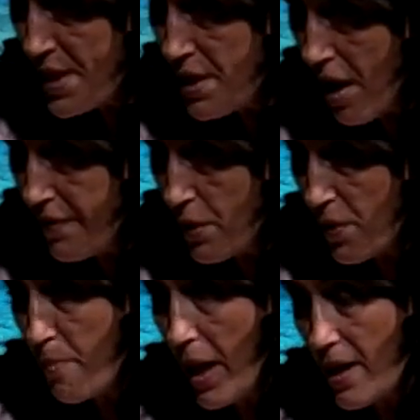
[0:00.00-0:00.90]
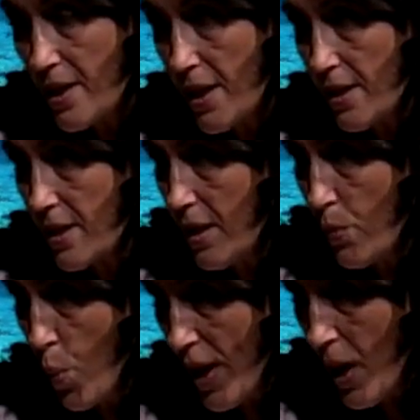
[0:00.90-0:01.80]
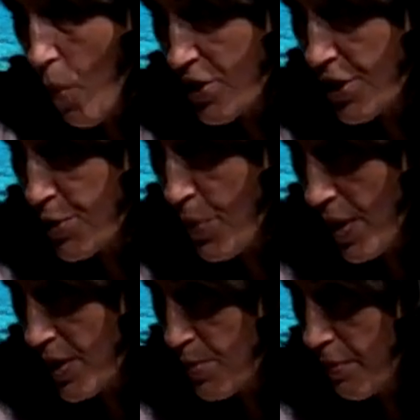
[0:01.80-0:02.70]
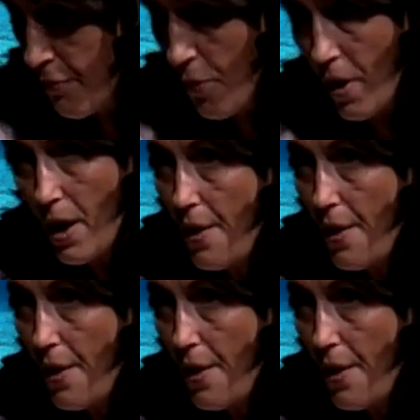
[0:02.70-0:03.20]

diving with manatees in Weeki Wachee Springs before.